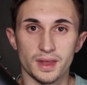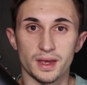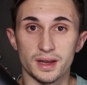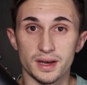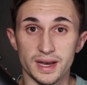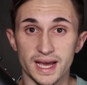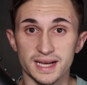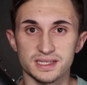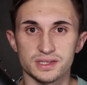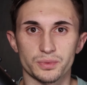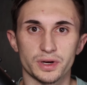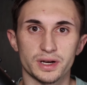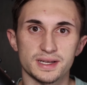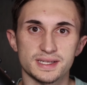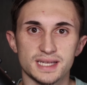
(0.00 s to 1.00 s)
Next, we're
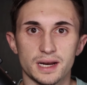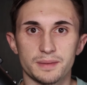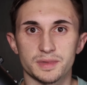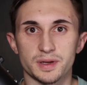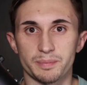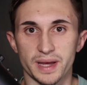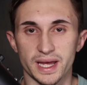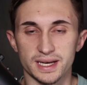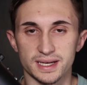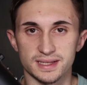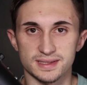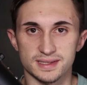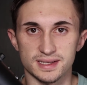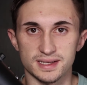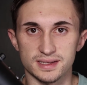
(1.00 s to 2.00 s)
gonna set up
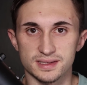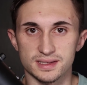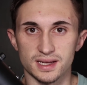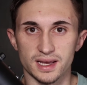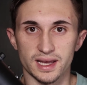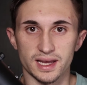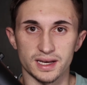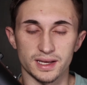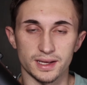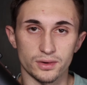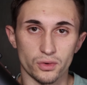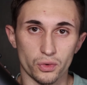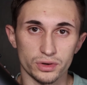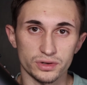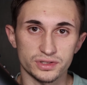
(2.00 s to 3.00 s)
dependencies. And in
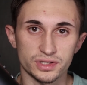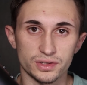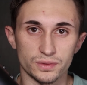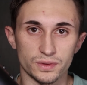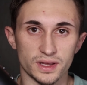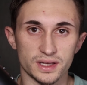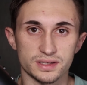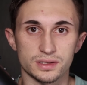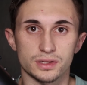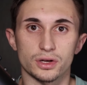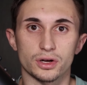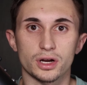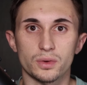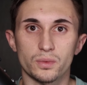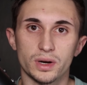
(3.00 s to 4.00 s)
order to do this, you're
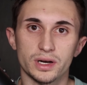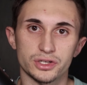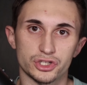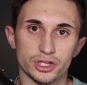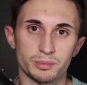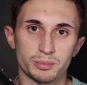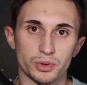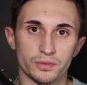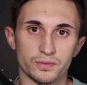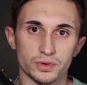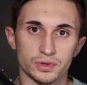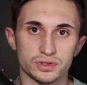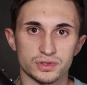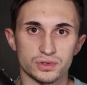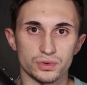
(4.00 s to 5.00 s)
gonna wanna jump over
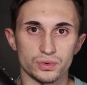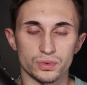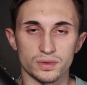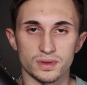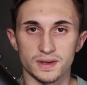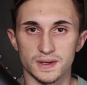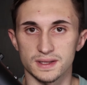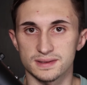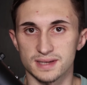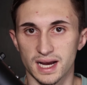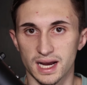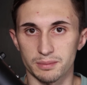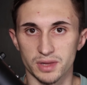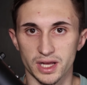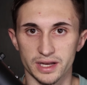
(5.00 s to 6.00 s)
to the
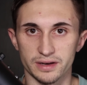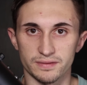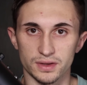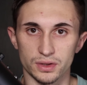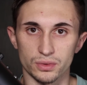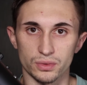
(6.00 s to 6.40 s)
timeline view.